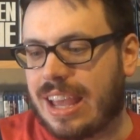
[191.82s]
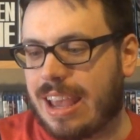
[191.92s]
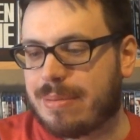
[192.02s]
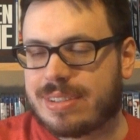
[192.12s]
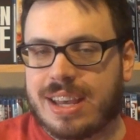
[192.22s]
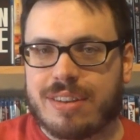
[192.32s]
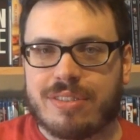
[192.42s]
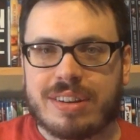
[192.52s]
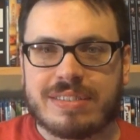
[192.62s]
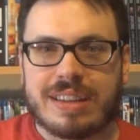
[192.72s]
Amazon
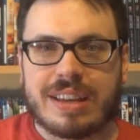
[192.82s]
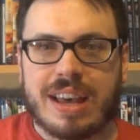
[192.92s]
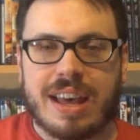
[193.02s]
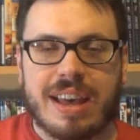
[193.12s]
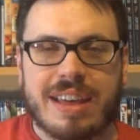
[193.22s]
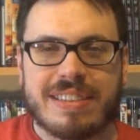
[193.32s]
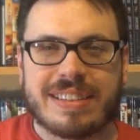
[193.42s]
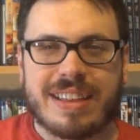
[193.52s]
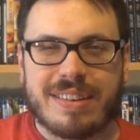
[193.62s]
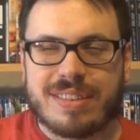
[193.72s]
or anything. I
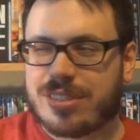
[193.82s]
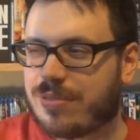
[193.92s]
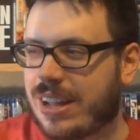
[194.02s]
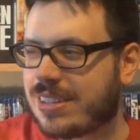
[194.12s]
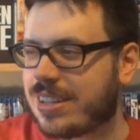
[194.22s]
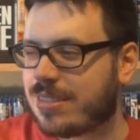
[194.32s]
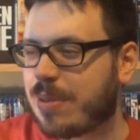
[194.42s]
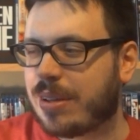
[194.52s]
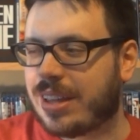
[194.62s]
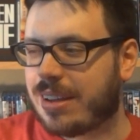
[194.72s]
think that to rent it, it's
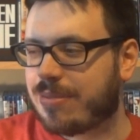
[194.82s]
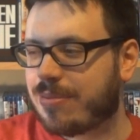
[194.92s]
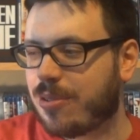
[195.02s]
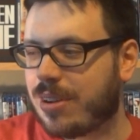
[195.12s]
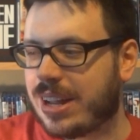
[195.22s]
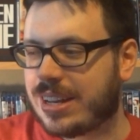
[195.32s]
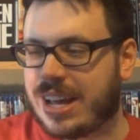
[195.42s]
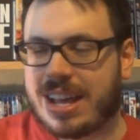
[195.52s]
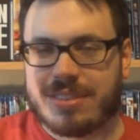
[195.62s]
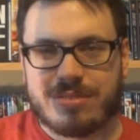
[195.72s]
probably like
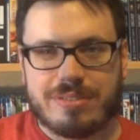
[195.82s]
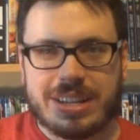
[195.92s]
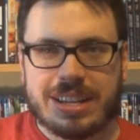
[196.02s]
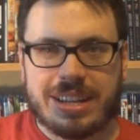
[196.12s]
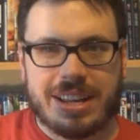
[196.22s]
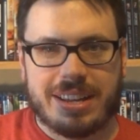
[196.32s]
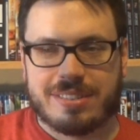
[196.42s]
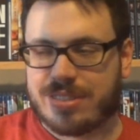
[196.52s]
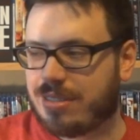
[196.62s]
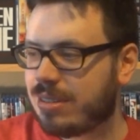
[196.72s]
$4.99 or
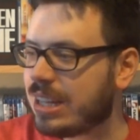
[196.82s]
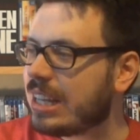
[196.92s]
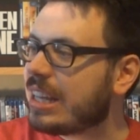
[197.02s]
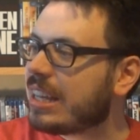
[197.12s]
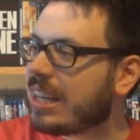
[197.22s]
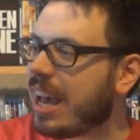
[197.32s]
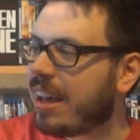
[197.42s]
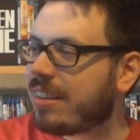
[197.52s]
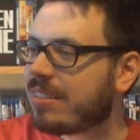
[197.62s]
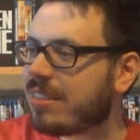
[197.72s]
$3.99. So
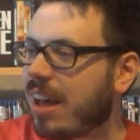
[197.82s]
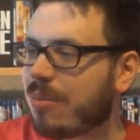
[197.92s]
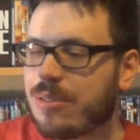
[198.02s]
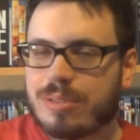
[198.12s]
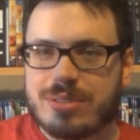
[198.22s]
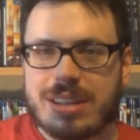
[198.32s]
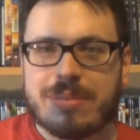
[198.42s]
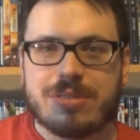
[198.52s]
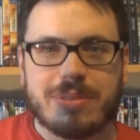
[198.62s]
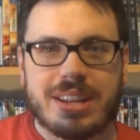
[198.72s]
yeah, I won't lose that
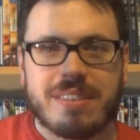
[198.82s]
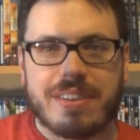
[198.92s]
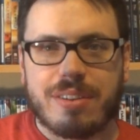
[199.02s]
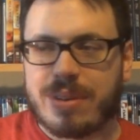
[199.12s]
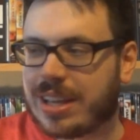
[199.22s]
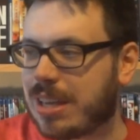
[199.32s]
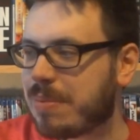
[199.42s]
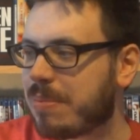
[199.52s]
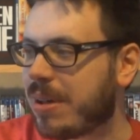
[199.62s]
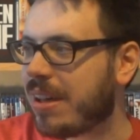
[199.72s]
much money if I don't want to
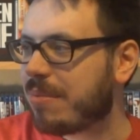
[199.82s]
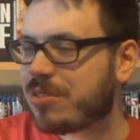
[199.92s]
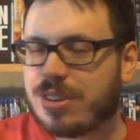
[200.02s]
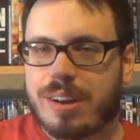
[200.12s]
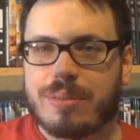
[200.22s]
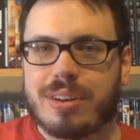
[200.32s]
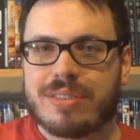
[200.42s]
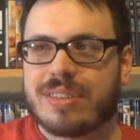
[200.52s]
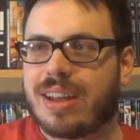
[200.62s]
keep it, but I'm sure I will.